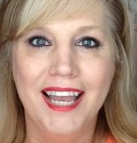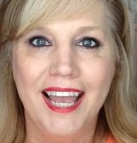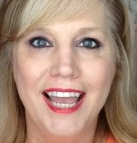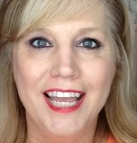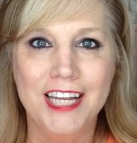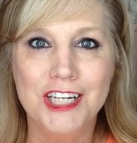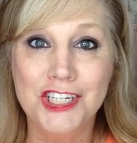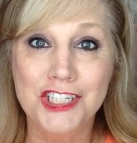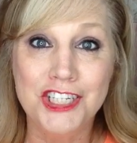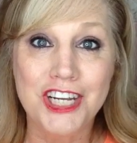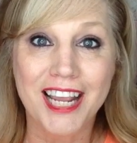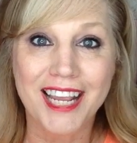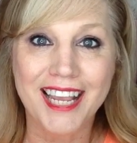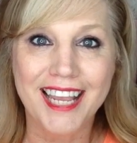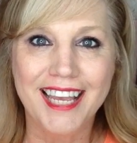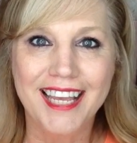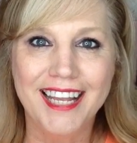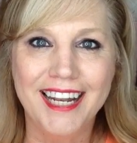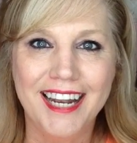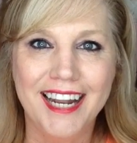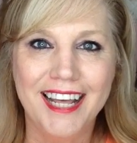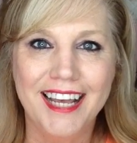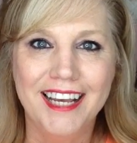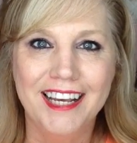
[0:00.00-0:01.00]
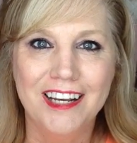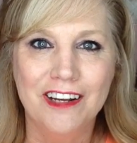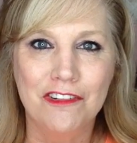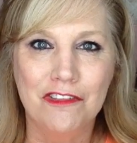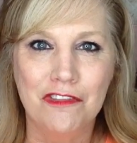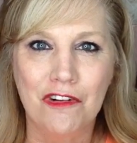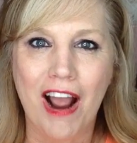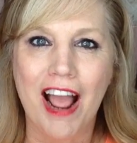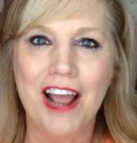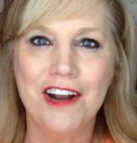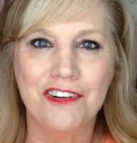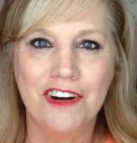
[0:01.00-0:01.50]
and chicken
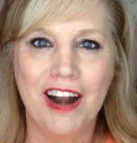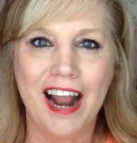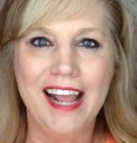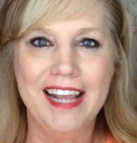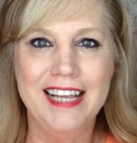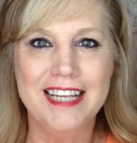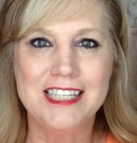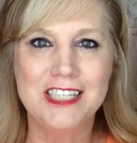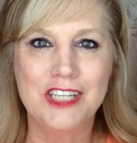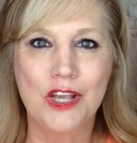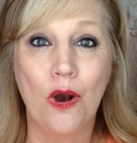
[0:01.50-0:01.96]
fried rice,